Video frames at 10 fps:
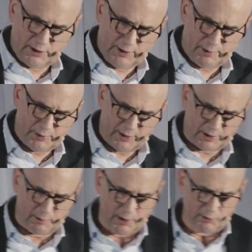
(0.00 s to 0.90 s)
you need to be
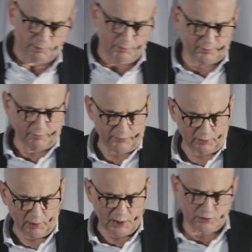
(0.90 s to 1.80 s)
thinking about
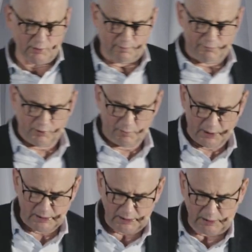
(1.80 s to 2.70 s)
misconfigurations,
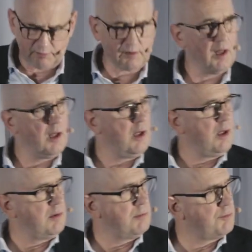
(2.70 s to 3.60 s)
vulnerabilities,
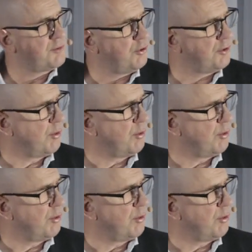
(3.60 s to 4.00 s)
security